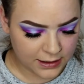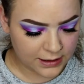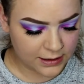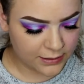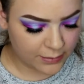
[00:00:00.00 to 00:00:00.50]

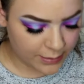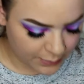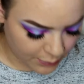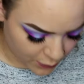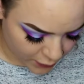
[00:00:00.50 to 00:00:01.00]
a little
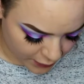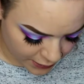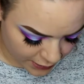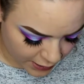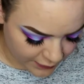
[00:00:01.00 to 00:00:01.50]
bit
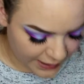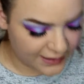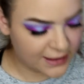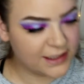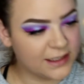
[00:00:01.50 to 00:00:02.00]
more. Okay,
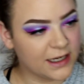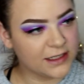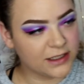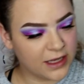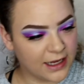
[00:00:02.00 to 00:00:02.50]
this
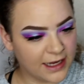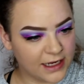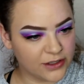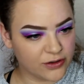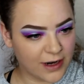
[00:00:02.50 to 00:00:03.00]
does look like
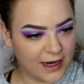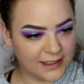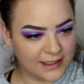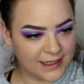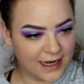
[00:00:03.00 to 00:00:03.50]
it
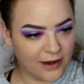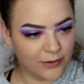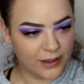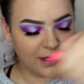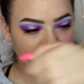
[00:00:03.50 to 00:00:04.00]
dries
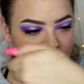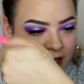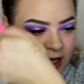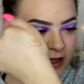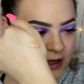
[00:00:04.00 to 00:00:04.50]
down
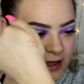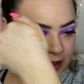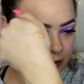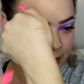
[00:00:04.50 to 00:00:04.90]
a little